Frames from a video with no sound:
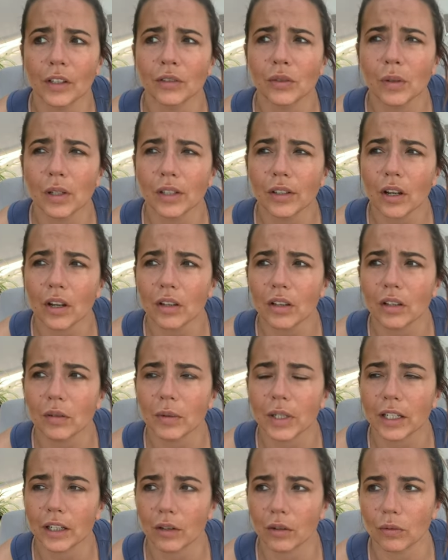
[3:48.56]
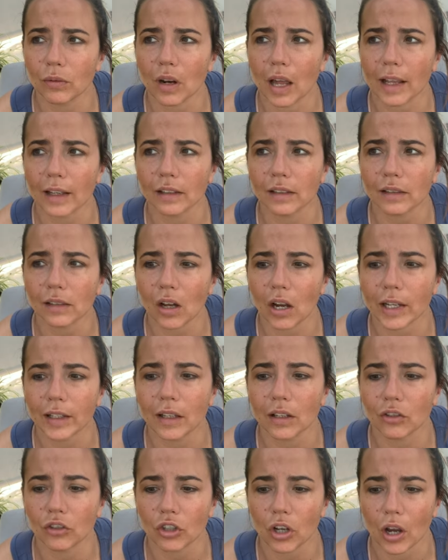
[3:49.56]
So I know that we all like started
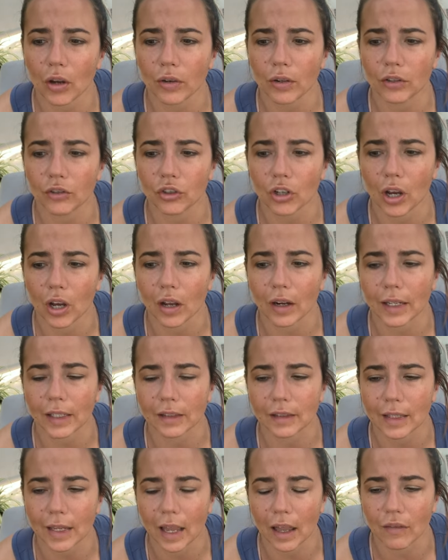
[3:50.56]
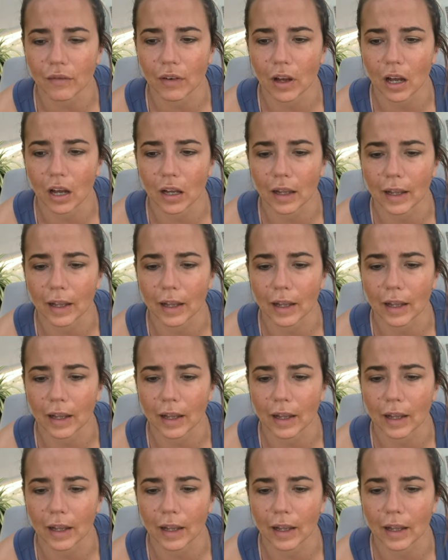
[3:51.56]
this yoga journey together,